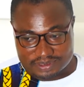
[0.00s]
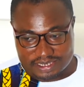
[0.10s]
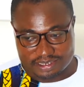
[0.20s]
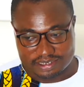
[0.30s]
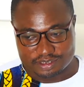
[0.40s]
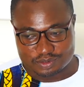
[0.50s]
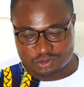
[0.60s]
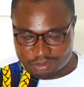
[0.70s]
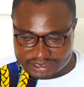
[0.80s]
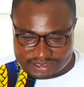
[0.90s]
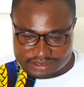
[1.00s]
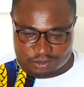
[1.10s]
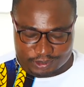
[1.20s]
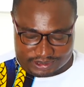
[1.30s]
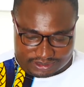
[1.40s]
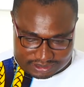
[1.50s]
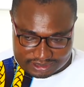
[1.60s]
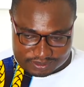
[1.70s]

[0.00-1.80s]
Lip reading: And then in 2020,